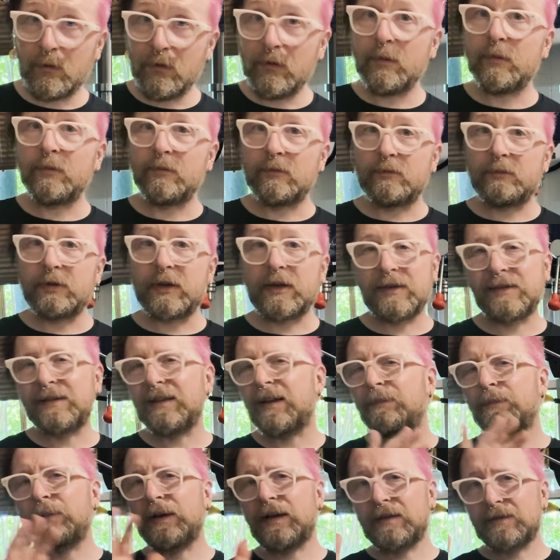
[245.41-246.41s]
of them, because
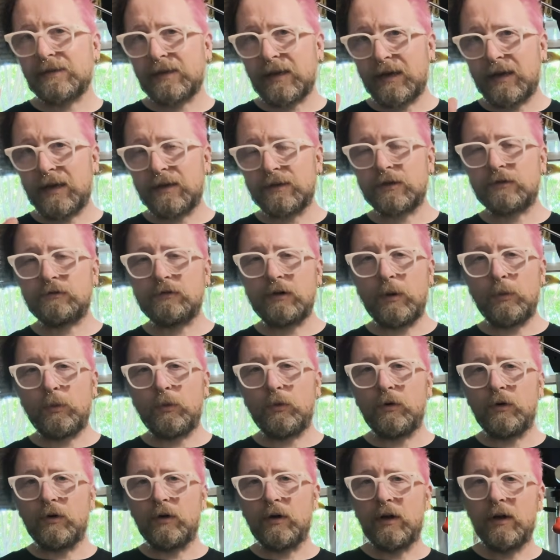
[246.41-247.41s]
they are scrap
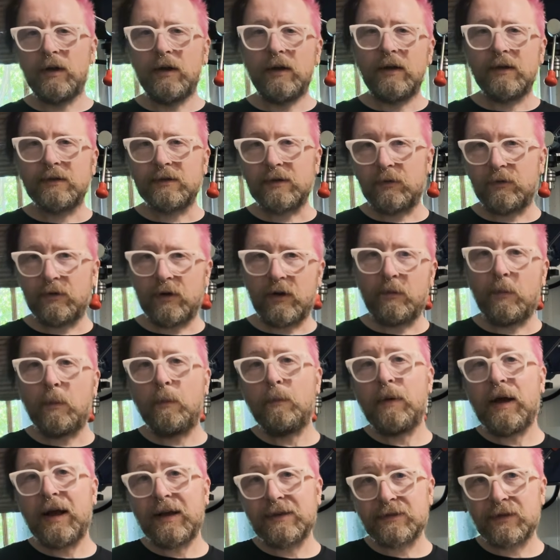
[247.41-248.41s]
wood, some have
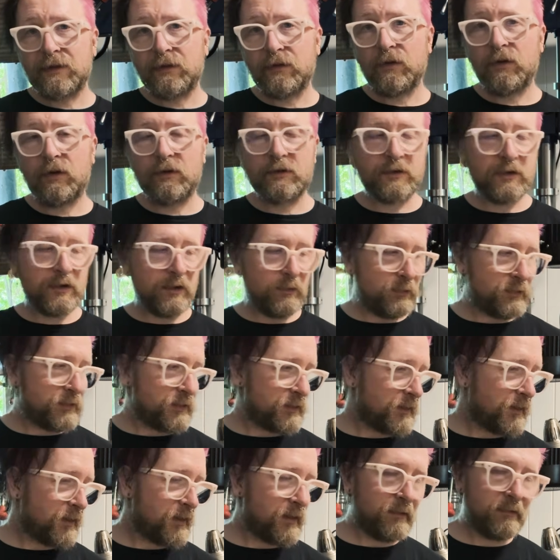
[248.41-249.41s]
massive knots in it, which
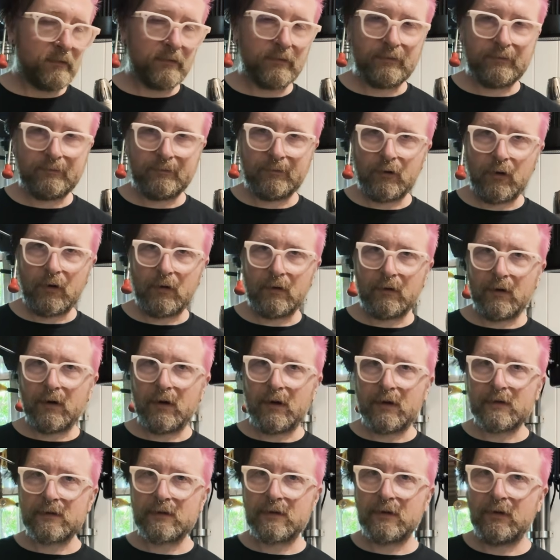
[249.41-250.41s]
are kind of not
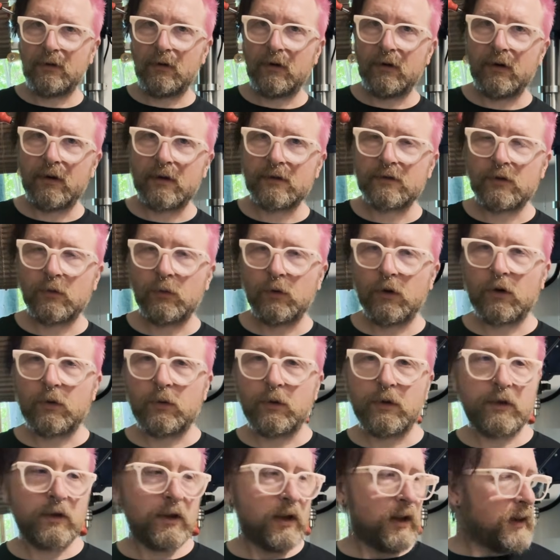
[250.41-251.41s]
nice and not nice to work
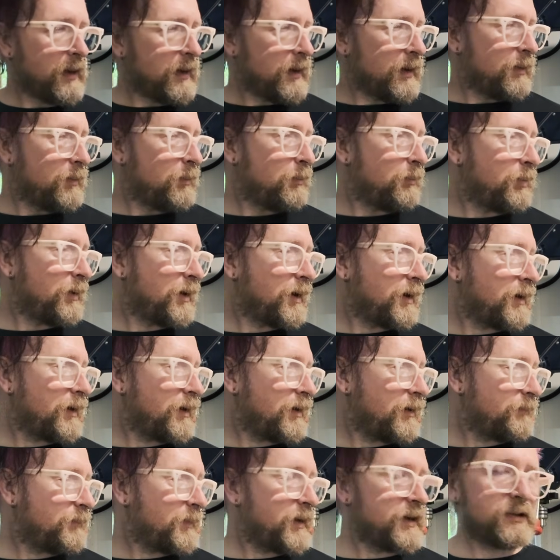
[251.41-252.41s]
with. But
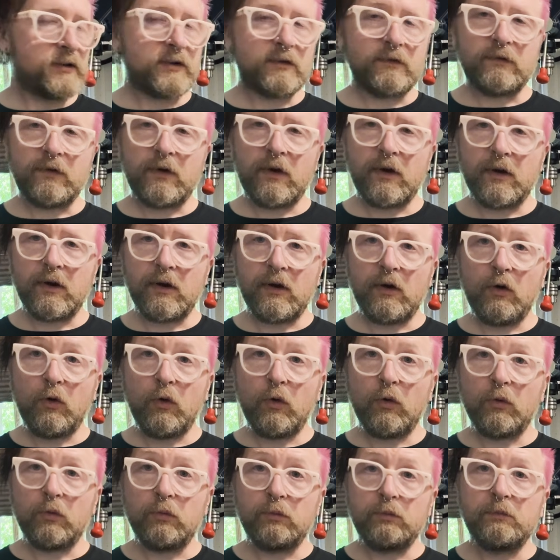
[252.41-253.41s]
I managed to find a
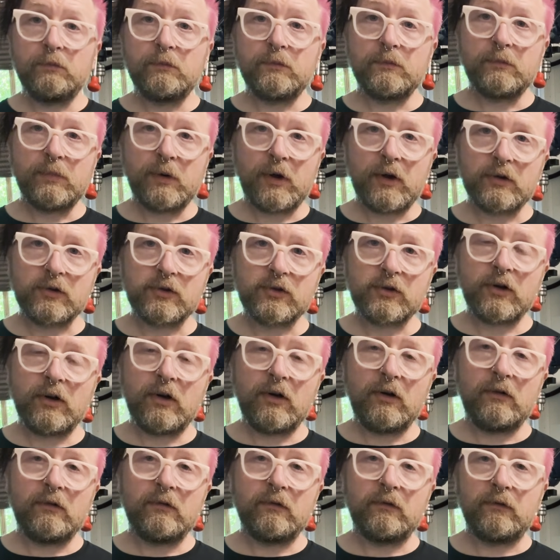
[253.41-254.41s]
whole bunch
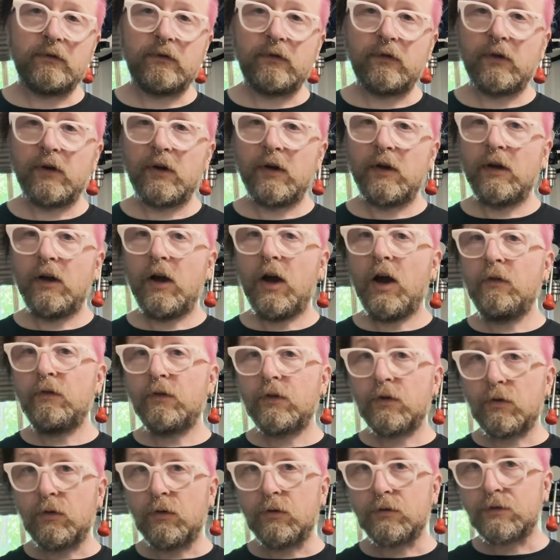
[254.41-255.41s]
of, over
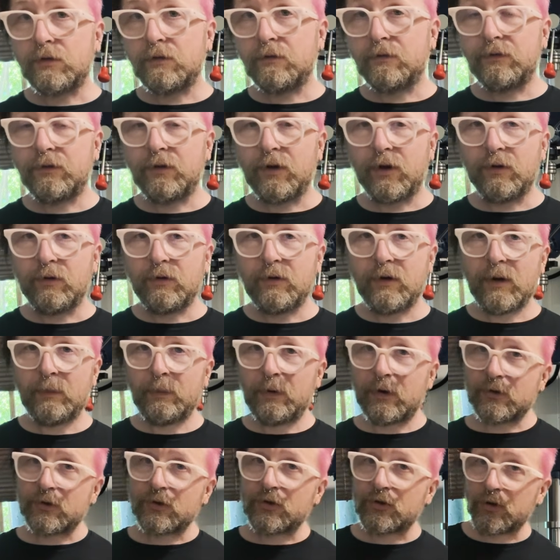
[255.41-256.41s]
the course of a
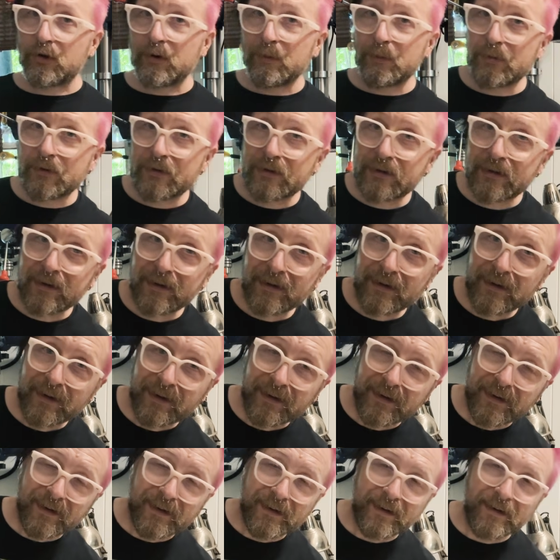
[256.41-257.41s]
bunch of trips
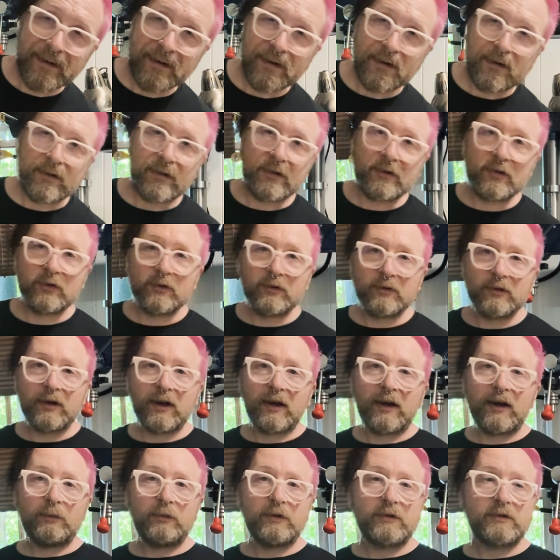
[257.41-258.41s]
to the
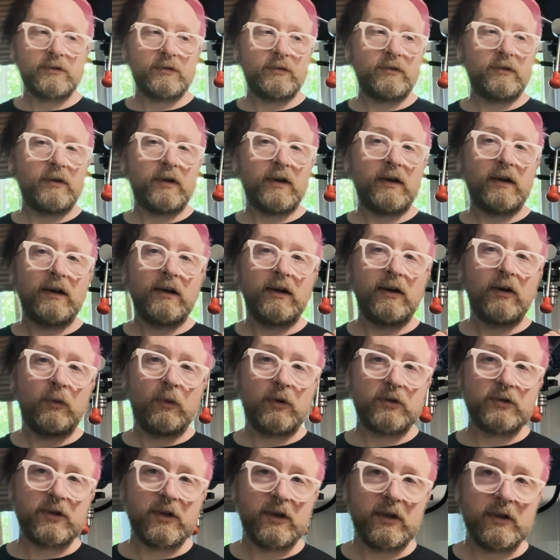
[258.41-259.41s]
hardware store, a whole
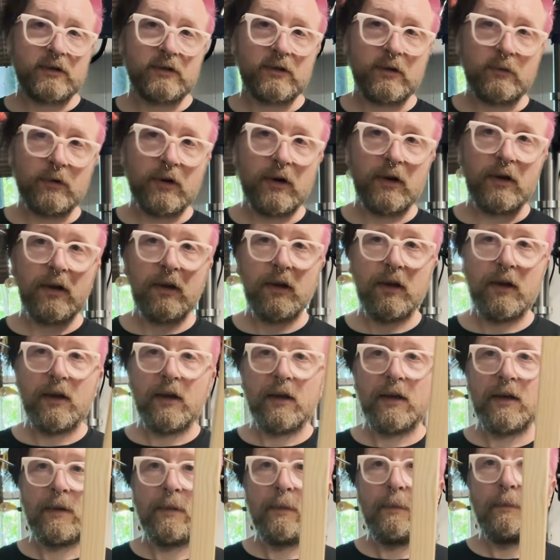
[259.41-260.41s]
bunch of these. So I'm going to
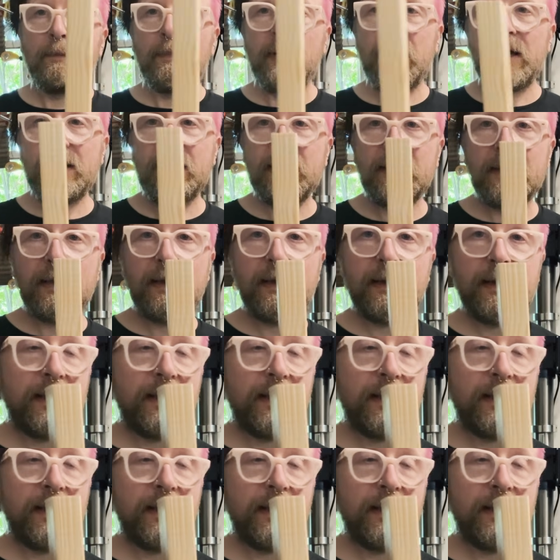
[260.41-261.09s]
make